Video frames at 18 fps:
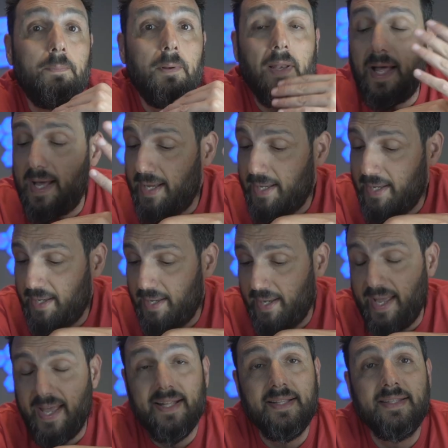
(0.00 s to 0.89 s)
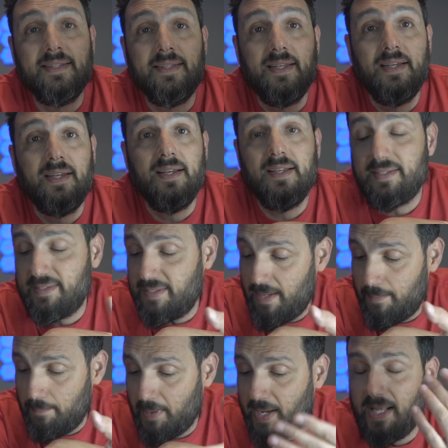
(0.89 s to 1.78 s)
plug and
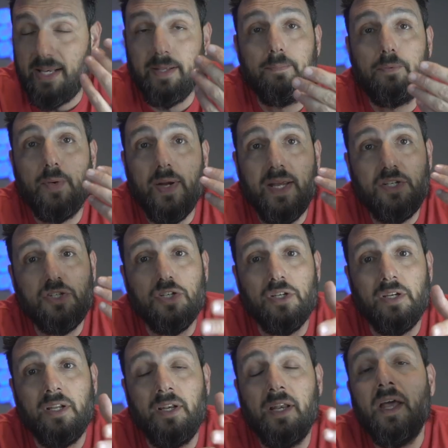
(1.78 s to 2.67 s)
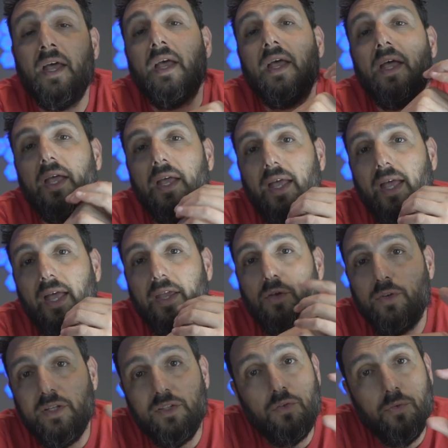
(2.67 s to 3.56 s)
some calibration.
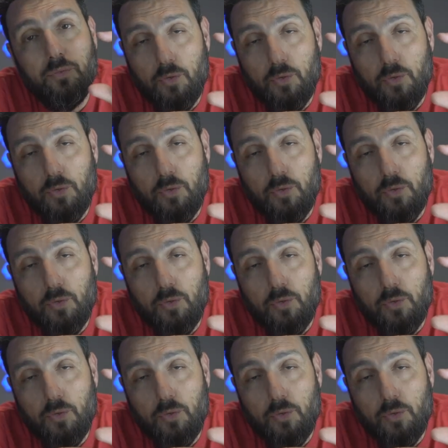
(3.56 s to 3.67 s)
You need to